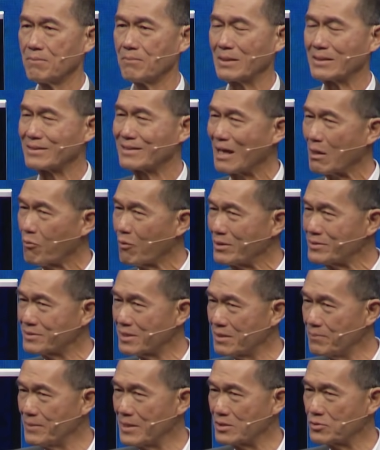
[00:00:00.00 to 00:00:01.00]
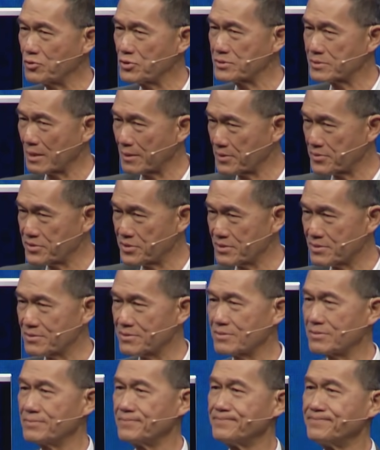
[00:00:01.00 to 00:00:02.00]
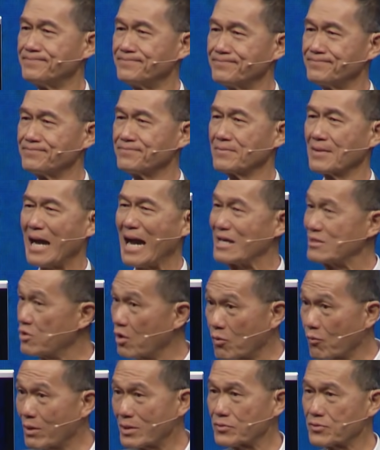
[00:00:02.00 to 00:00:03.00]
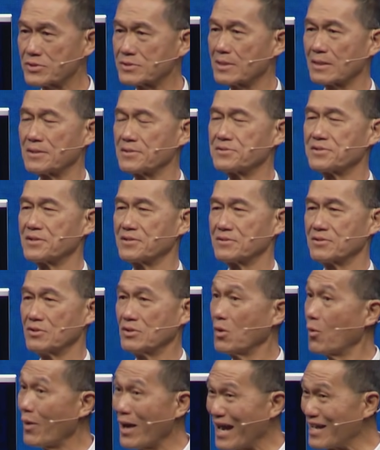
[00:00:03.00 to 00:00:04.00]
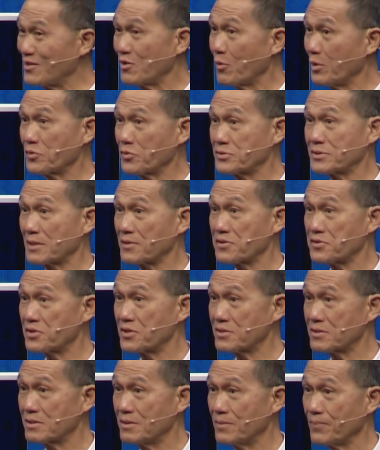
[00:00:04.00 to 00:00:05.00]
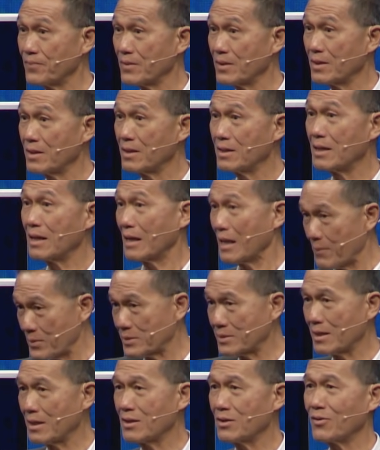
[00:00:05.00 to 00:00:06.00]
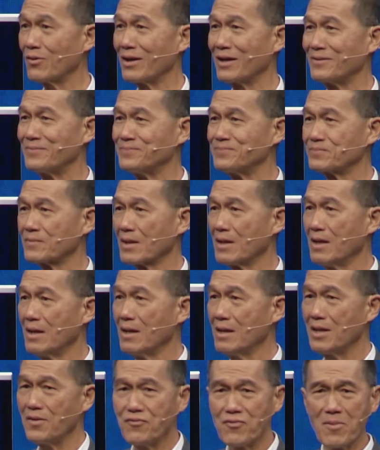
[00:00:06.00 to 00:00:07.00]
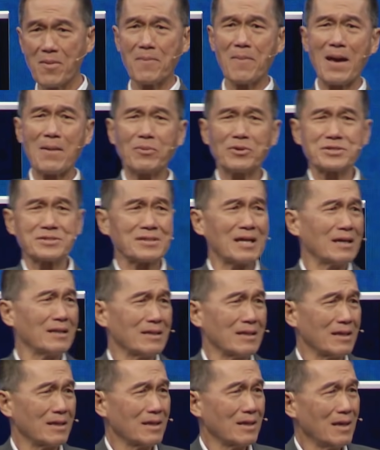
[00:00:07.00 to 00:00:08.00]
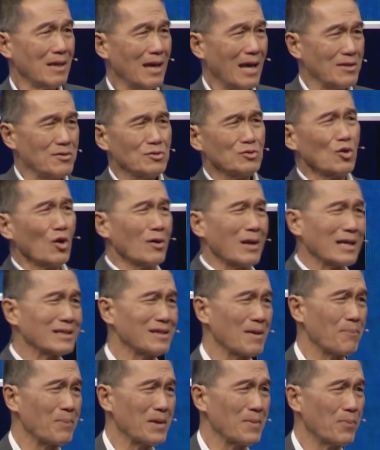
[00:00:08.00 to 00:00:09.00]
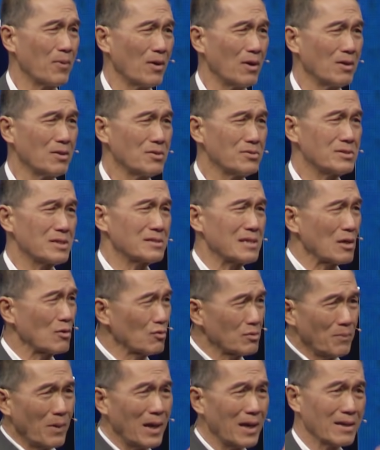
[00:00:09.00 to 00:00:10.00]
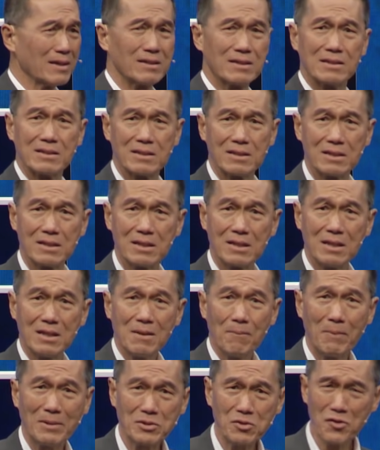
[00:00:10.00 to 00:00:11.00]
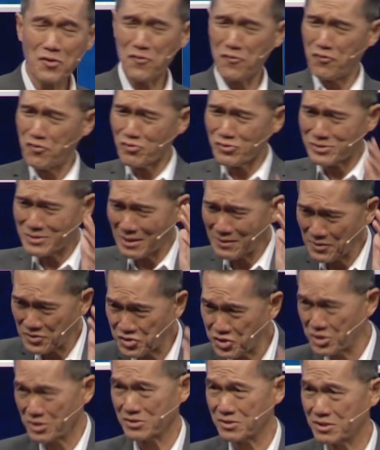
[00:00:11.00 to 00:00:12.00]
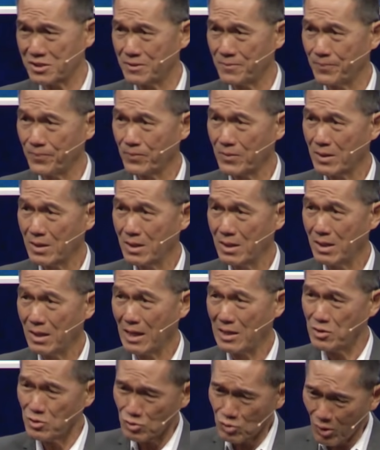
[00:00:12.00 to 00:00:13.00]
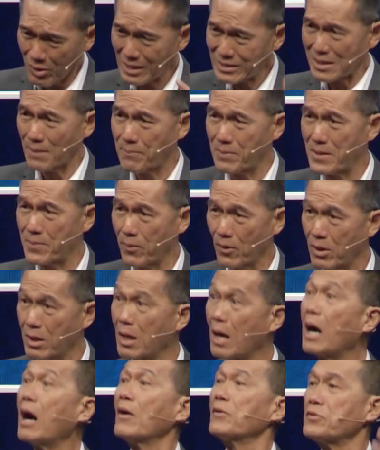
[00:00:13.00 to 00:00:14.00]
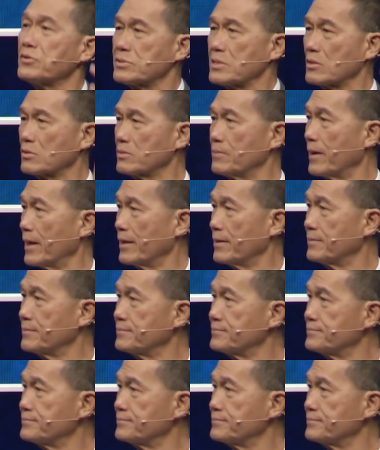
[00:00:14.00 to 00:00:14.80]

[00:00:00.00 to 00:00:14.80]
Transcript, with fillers: But God wanted me to start a church. I don't want to start a church. You know why I don't want to start a church? Let me tell you why. If you have a Bible study and you don't like the people, you just say goodbye. But if you start a church and you don't like the people, how do you say goodbye?